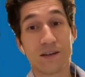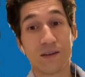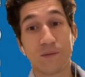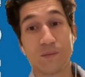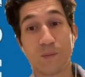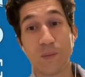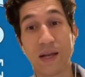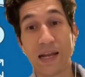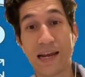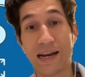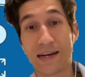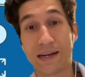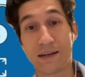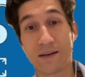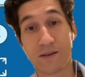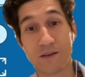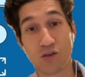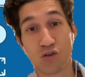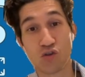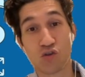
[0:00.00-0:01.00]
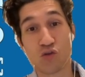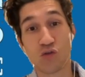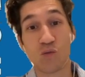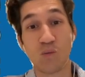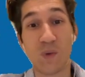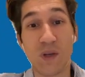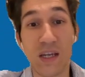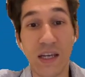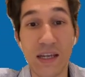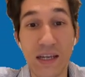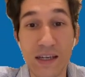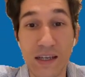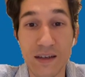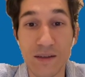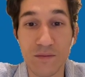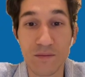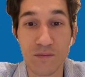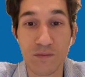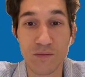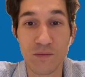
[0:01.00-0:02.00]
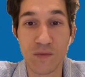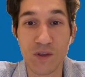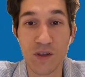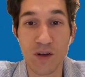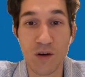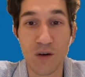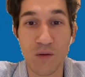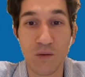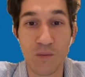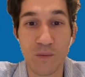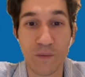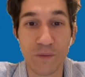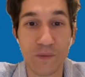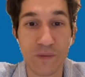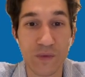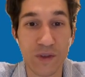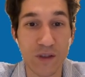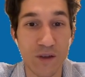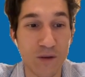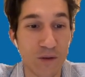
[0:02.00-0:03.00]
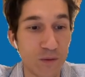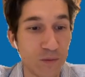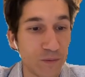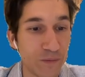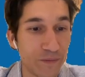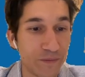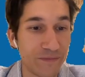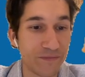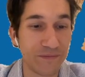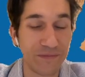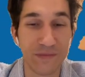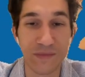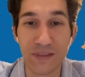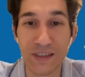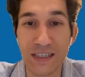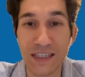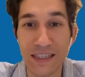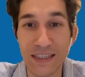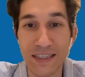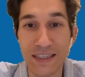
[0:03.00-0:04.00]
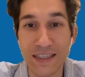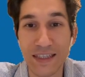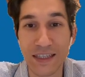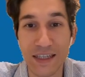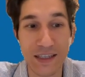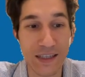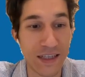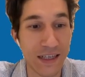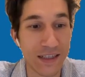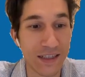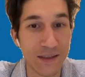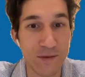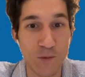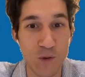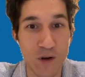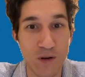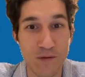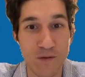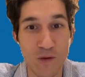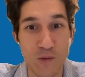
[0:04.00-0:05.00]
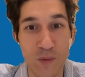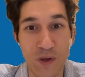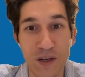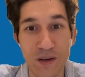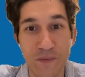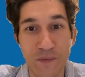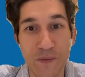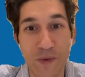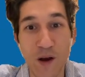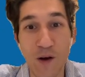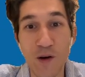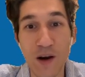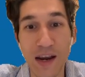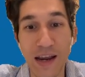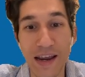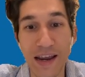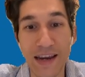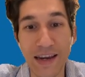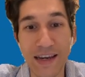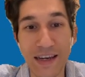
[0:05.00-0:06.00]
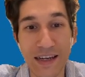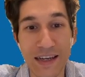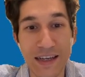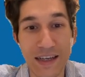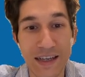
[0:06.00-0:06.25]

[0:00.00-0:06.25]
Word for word: Black. It should be... No, no. That's not doesn't work for me. Okay.